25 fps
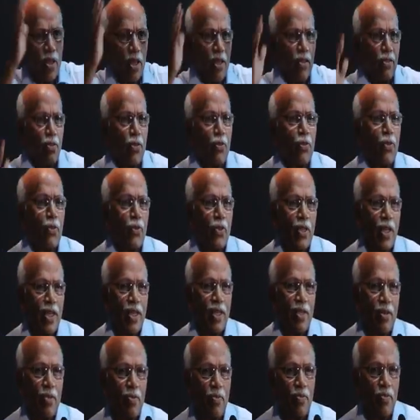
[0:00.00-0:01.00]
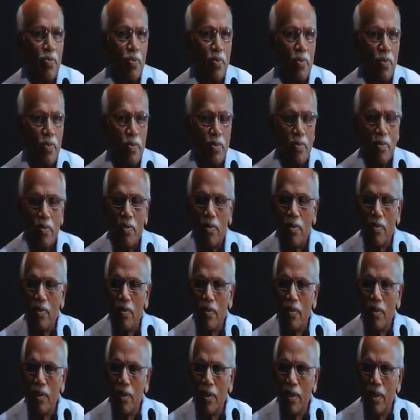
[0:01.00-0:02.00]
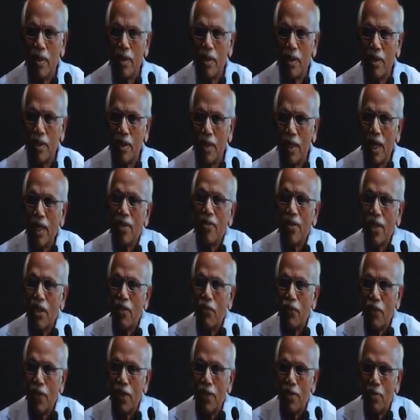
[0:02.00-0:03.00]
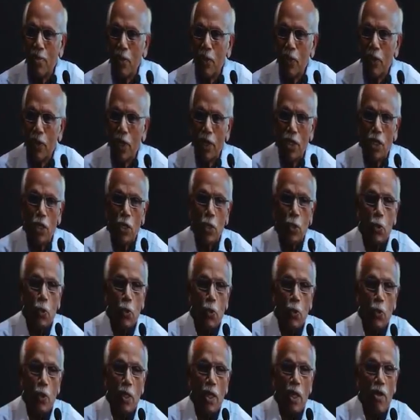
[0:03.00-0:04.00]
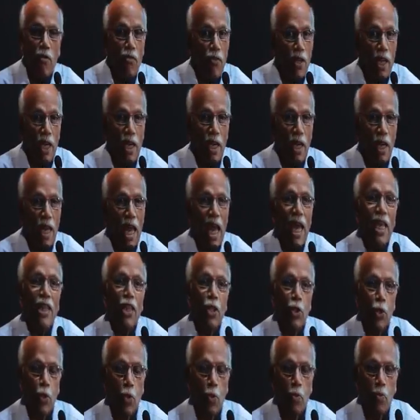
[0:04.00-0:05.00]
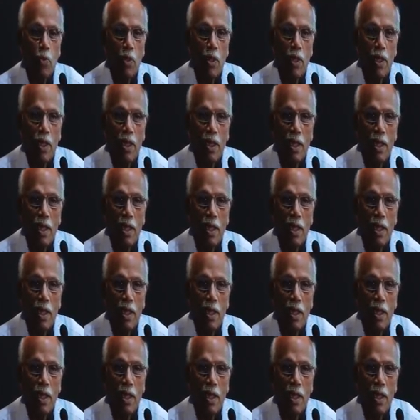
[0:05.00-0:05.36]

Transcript: things to society. That's the difference between a true philanthrope